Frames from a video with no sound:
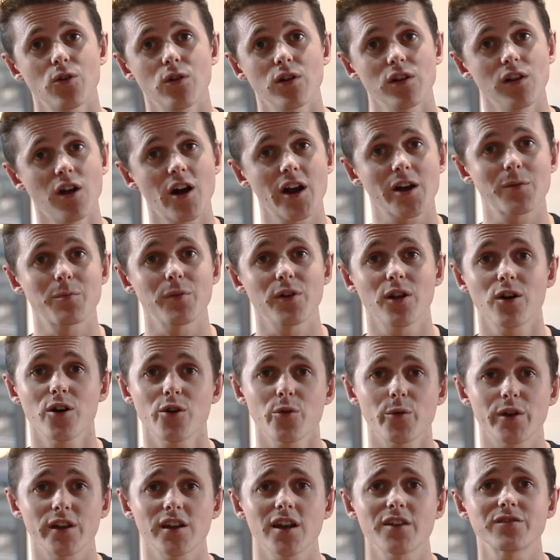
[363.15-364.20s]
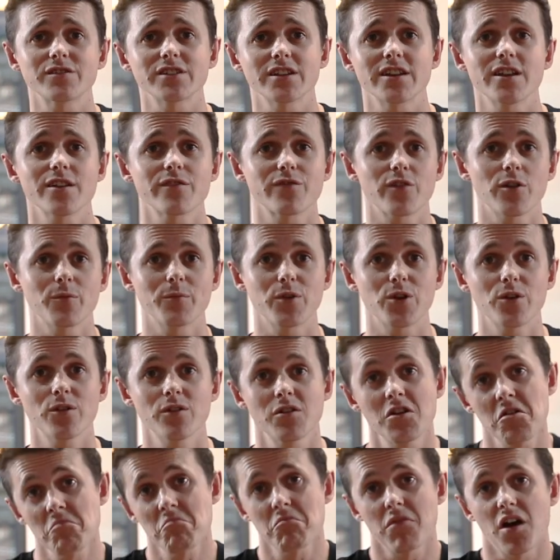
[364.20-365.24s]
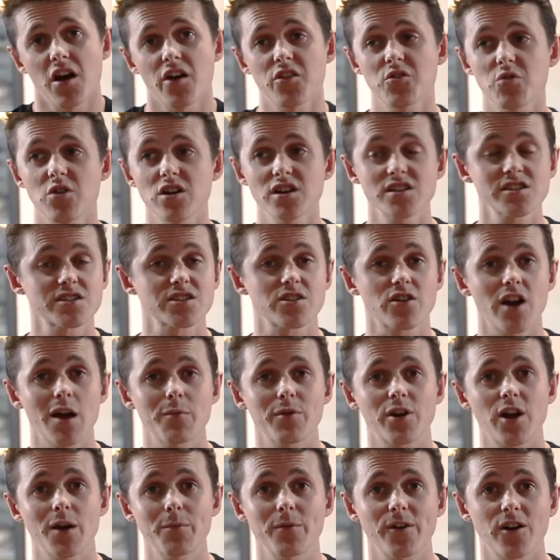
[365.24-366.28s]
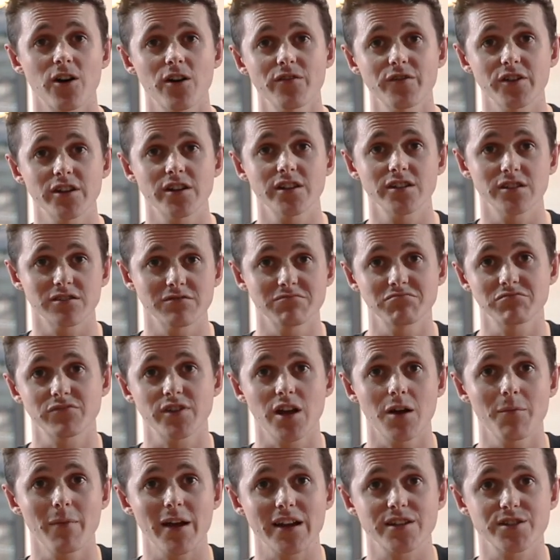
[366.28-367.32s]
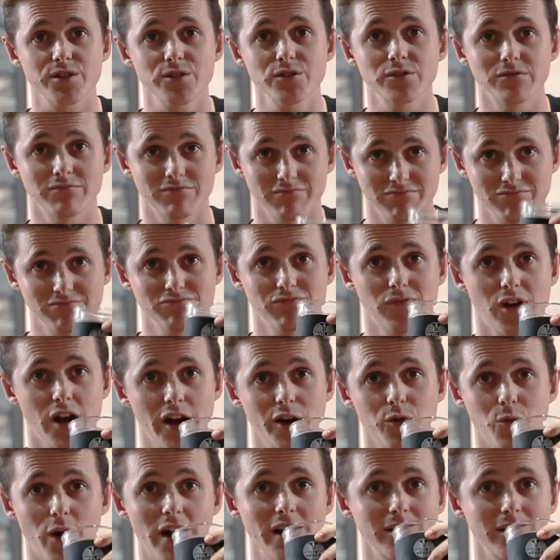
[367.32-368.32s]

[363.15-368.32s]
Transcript: or like below, we'd love to hear from you. Otherwise, grab a cup of coffee and come back soon. I can